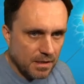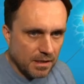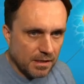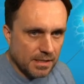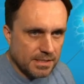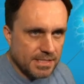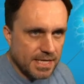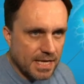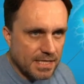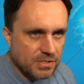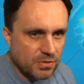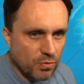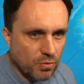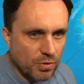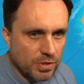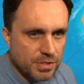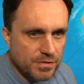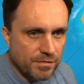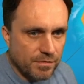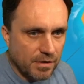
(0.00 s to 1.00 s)
Let's ask
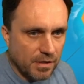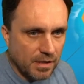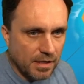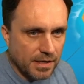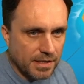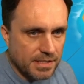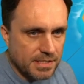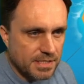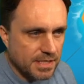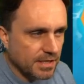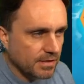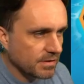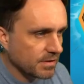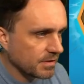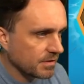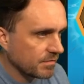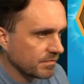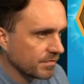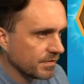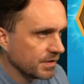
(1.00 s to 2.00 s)
orange for an alliance now that
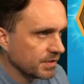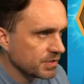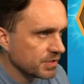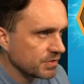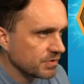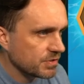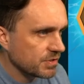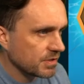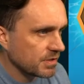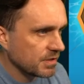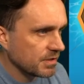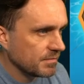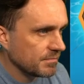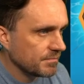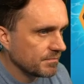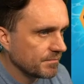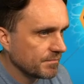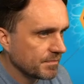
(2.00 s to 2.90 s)
they're finished their turn.